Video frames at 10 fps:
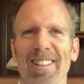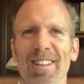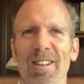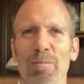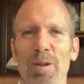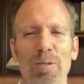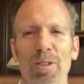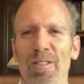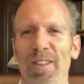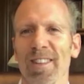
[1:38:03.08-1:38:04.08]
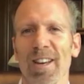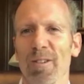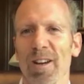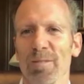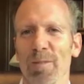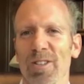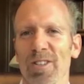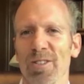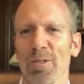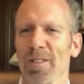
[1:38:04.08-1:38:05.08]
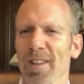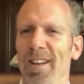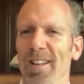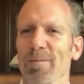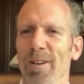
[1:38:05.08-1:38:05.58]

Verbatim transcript: and, and people don't think that way as much as you would think,